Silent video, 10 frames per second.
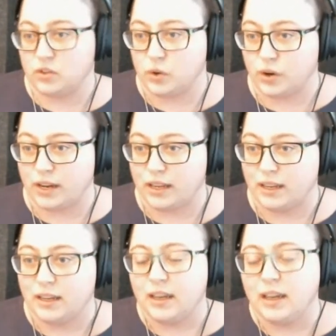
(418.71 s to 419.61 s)
story.
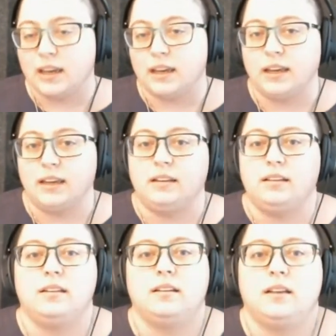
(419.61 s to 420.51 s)

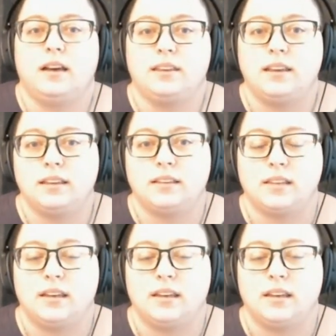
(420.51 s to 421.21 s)
And I think that's